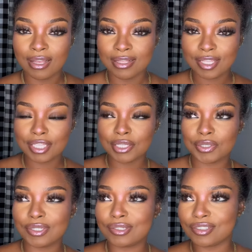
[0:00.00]
the
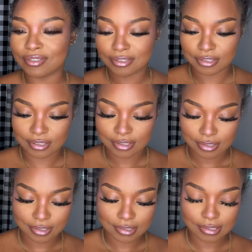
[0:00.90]
little,
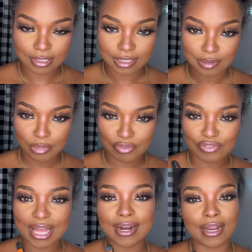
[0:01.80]
my
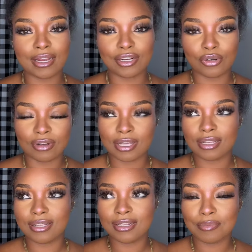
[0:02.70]
flat iron on,
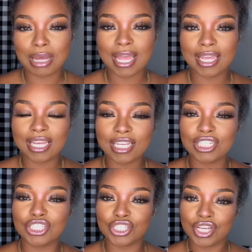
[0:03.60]
my
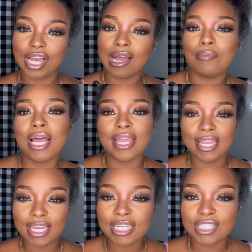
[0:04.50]
edge
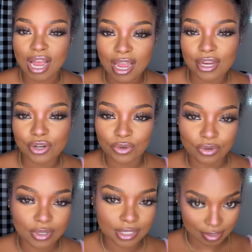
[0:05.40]
iron
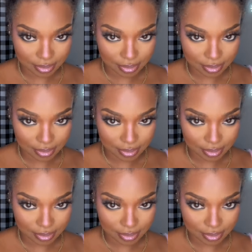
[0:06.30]
on.